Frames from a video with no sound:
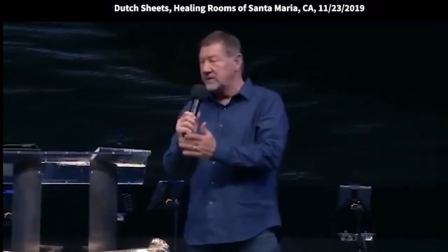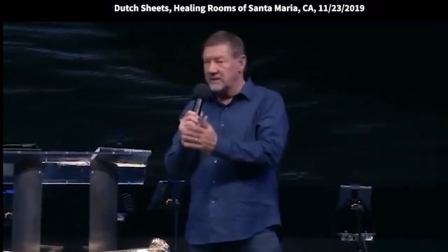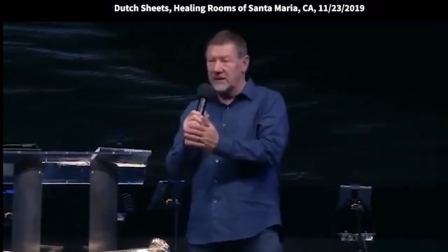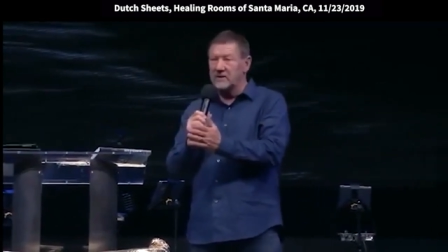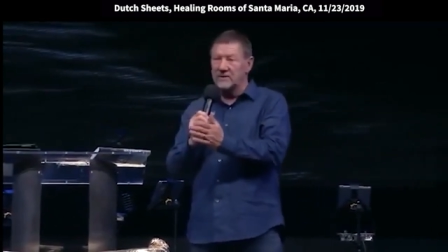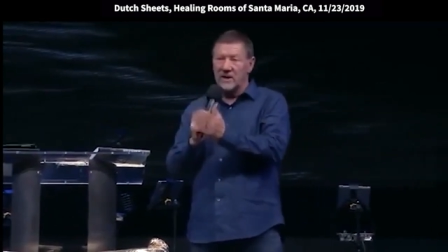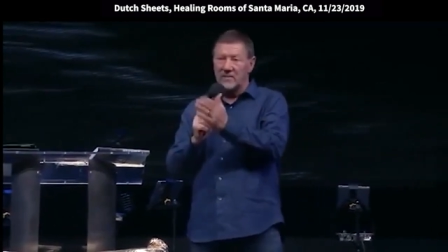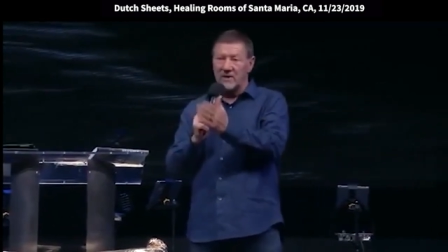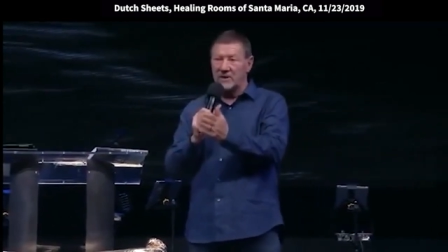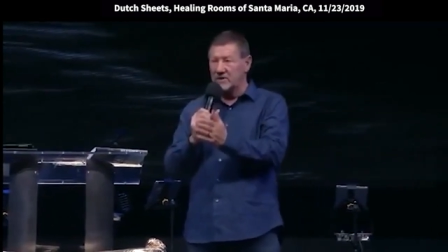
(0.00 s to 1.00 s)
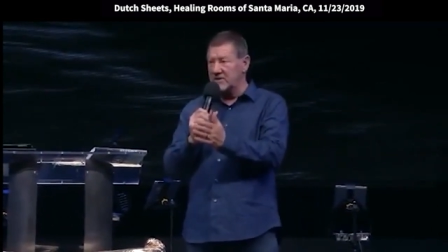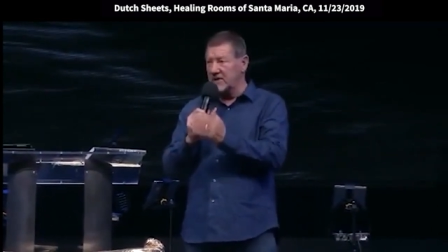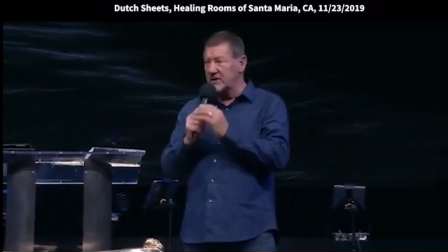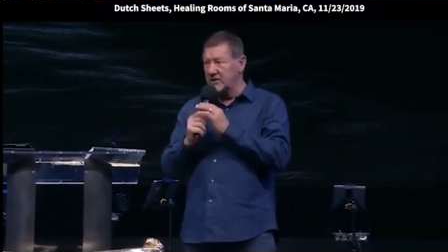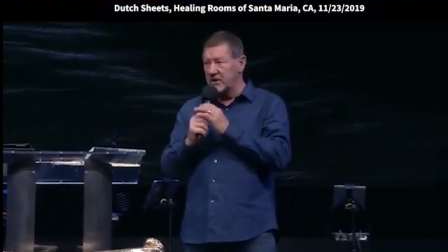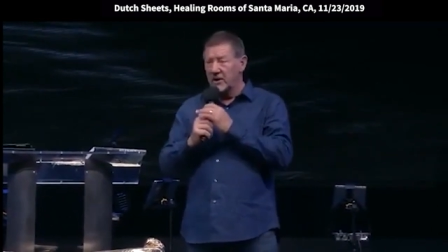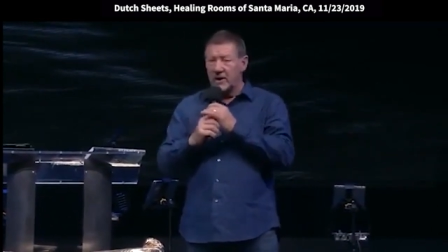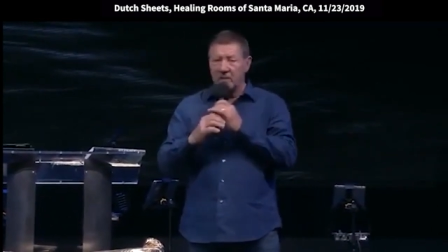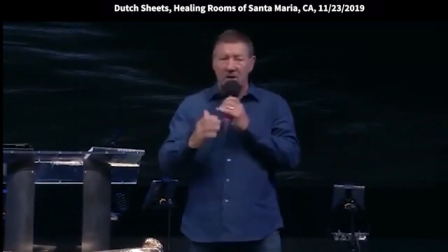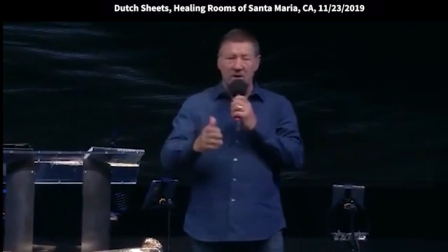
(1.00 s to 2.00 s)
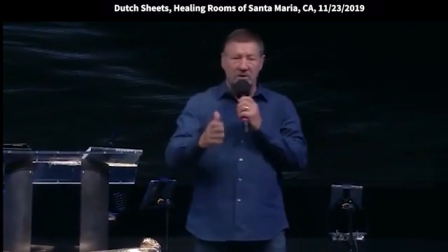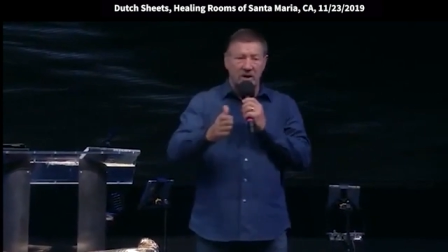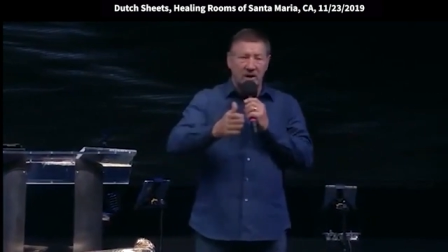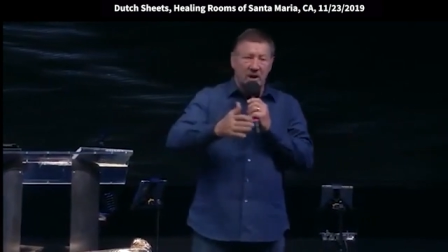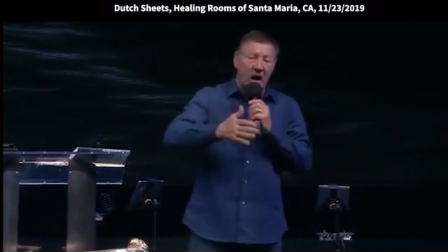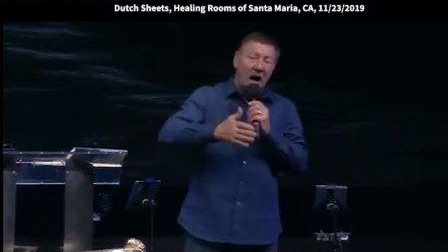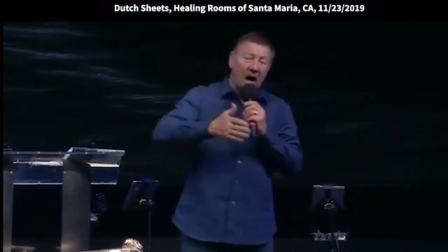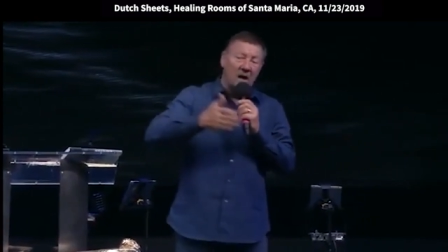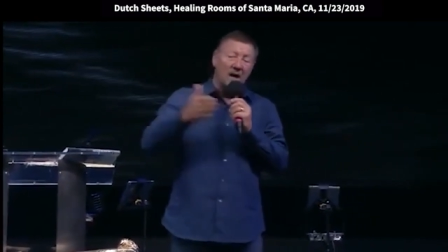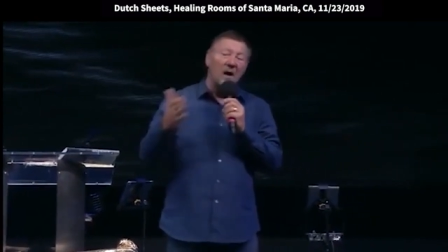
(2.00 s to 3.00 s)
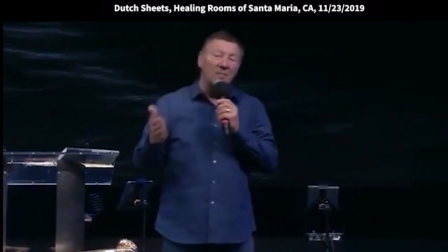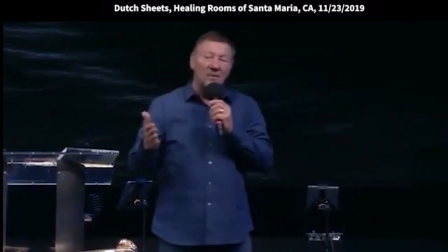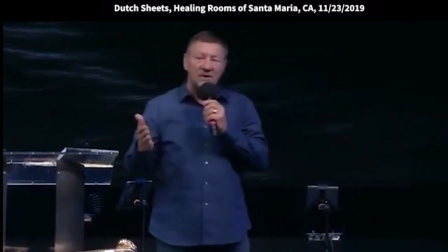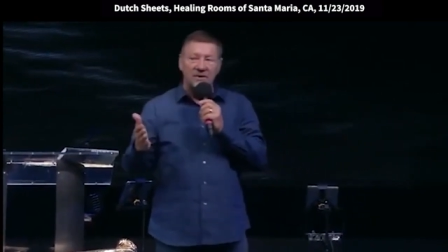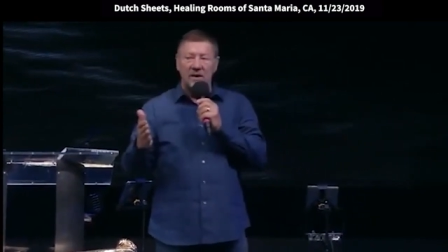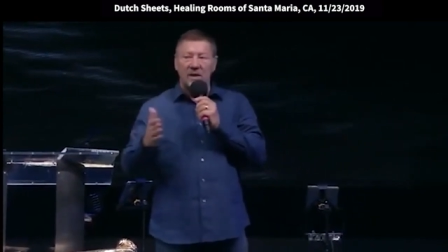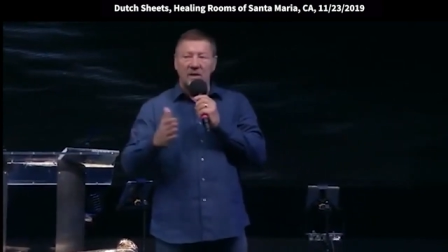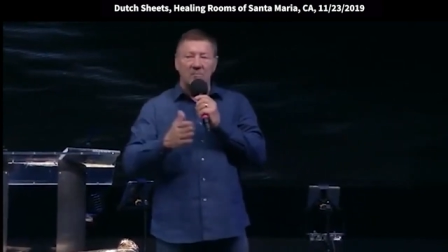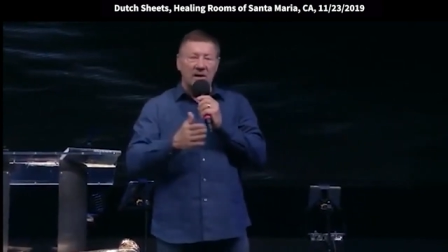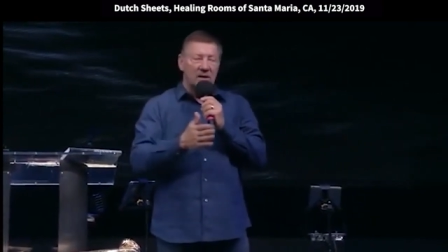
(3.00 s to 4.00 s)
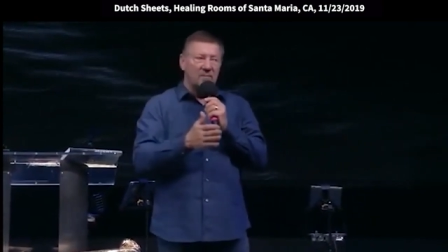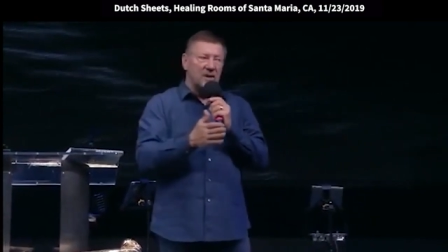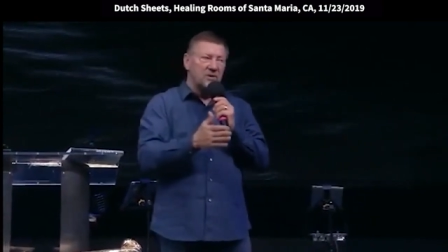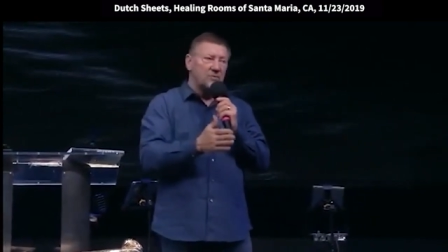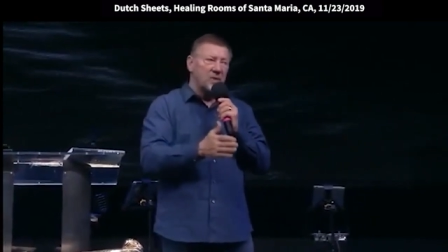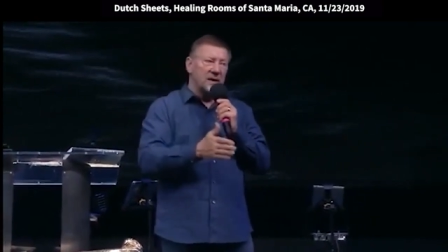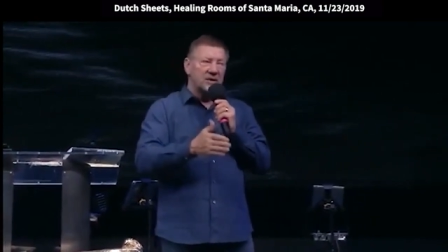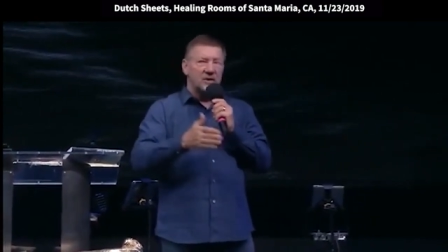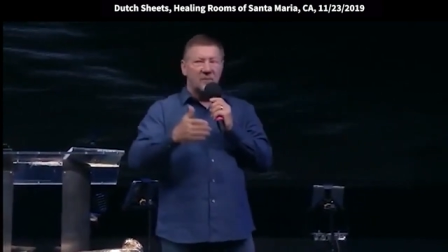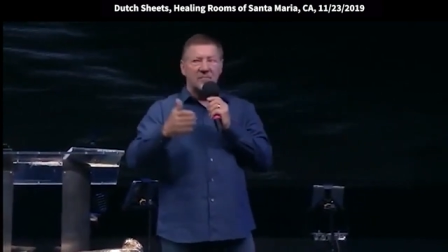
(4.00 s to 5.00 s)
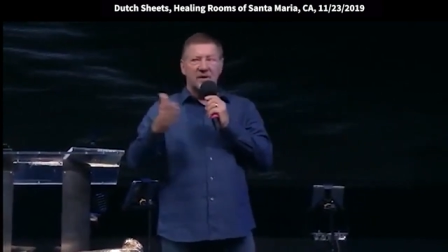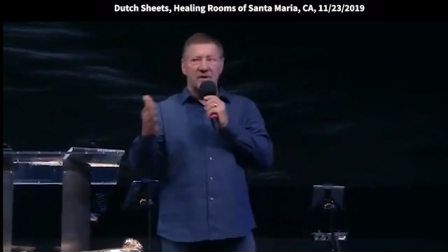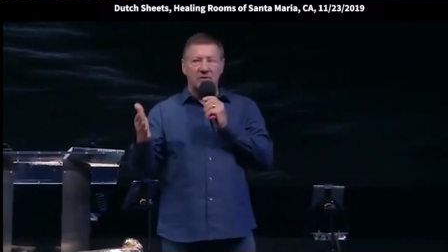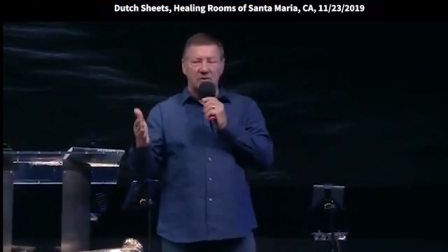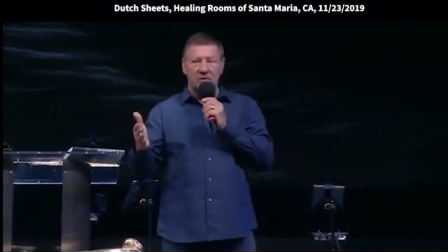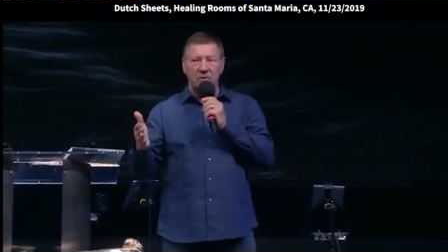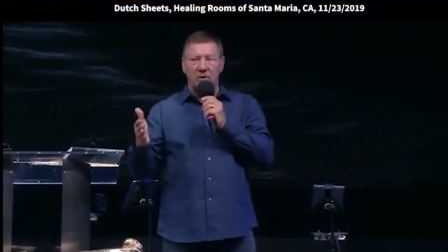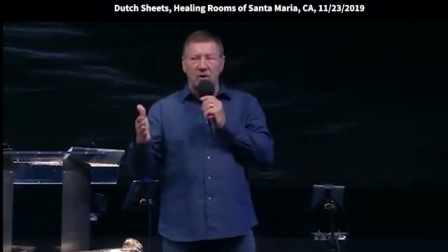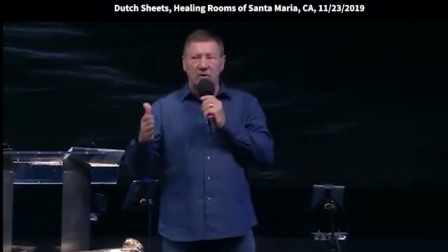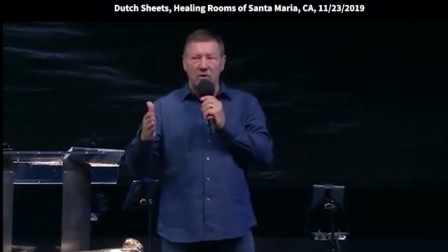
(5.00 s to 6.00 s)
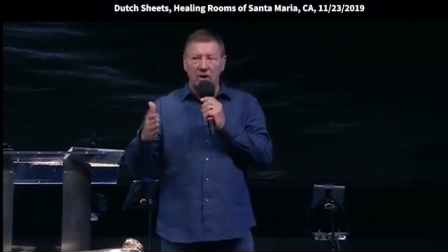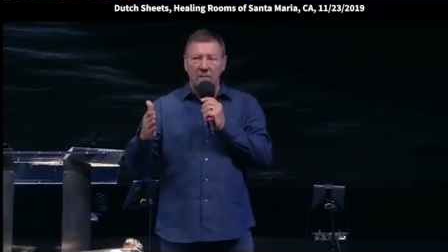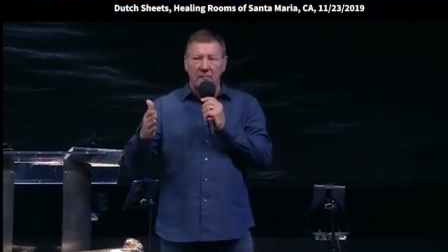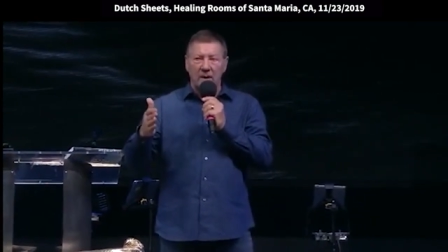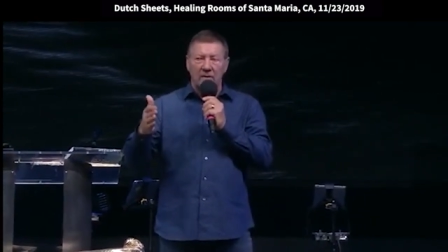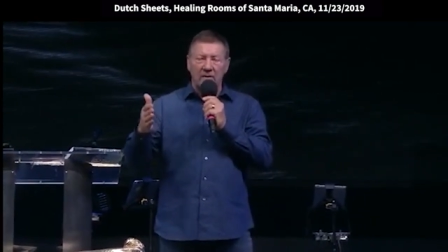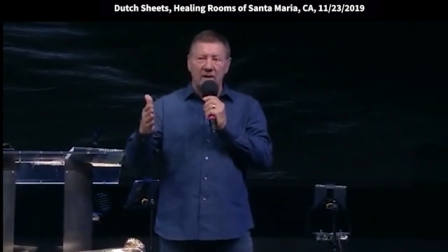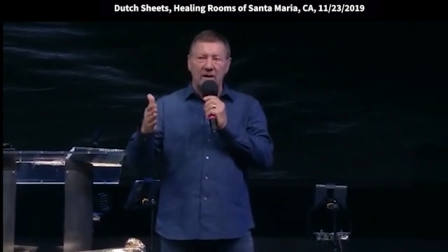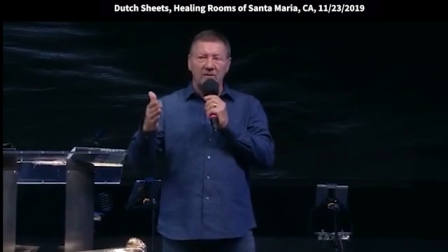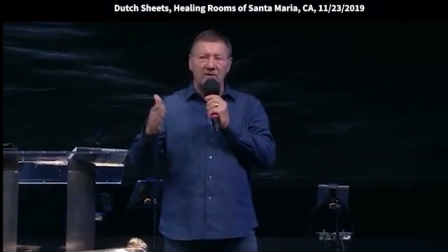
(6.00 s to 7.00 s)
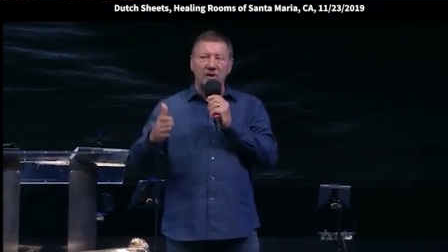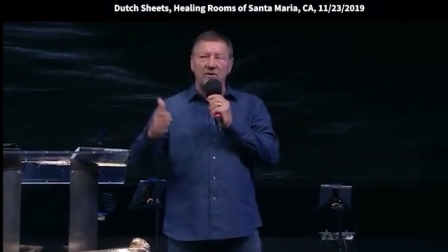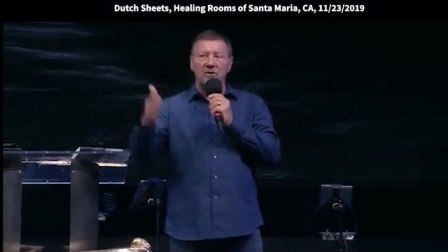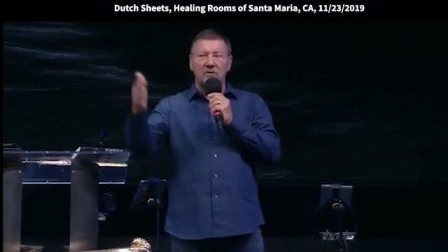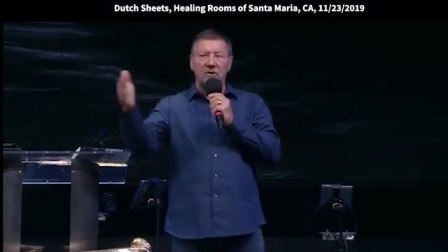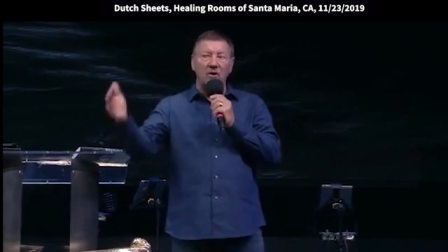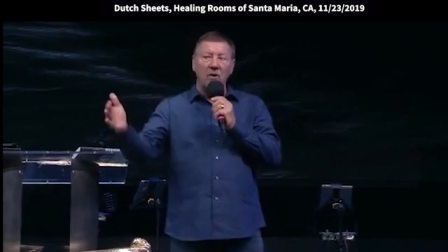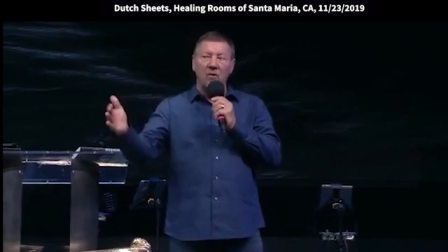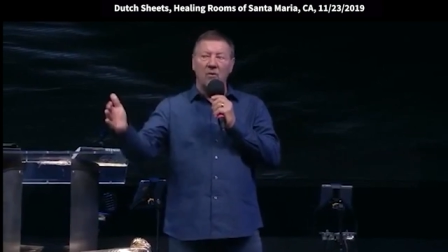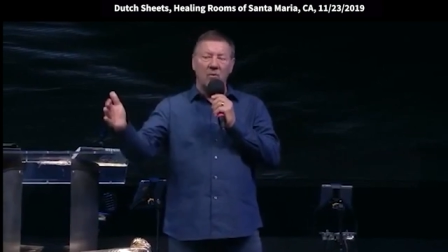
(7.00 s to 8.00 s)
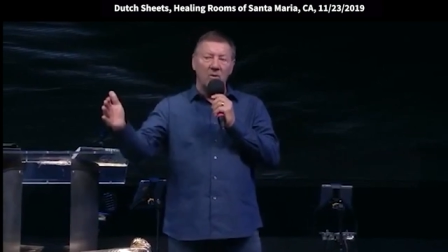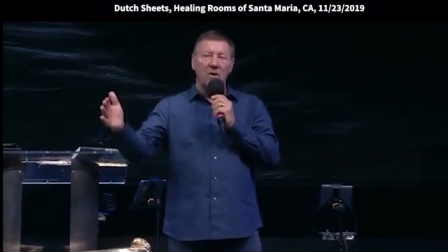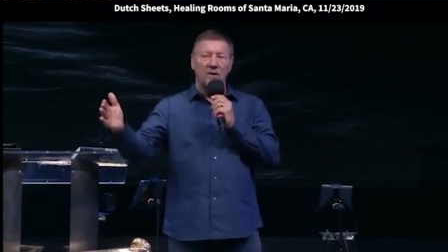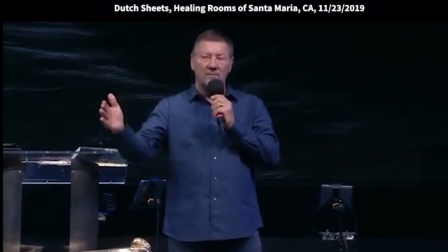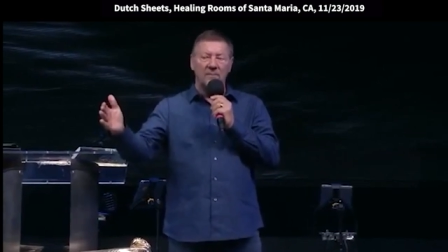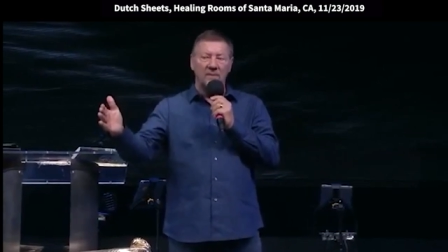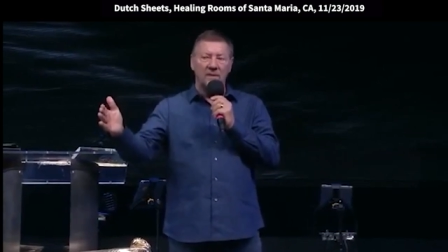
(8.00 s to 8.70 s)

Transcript: Tetelestai means finished. It means accomplish. It means bring something to the intended goal.